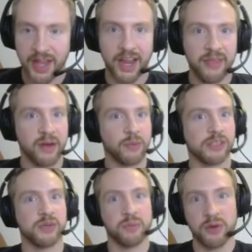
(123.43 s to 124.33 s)
And then
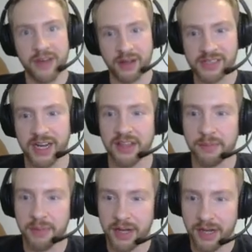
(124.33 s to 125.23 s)
once you move outside of the
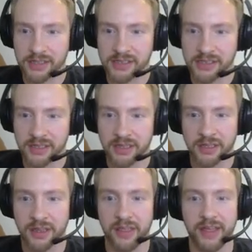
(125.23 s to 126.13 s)
box,
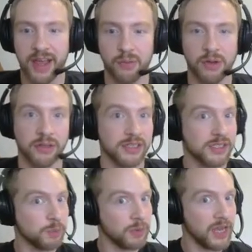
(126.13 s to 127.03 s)
that will
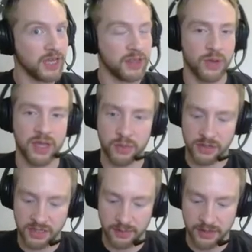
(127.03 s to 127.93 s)
display the way you
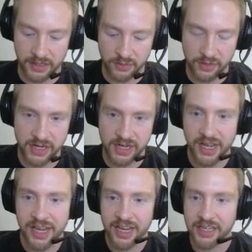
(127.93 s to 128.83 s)
would typically read it.
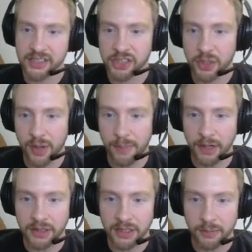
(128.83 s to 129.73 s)
It does show up a
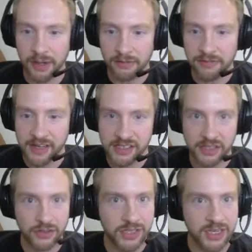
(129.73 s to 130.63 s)
little bit fuzzy
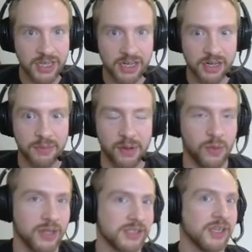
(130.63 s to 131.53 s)
looking here, but
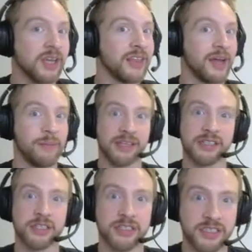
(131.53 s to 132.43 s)
once that
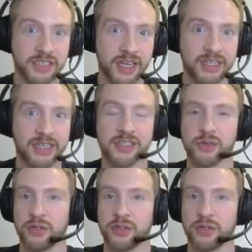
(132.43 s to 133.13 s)
message is sent, it sort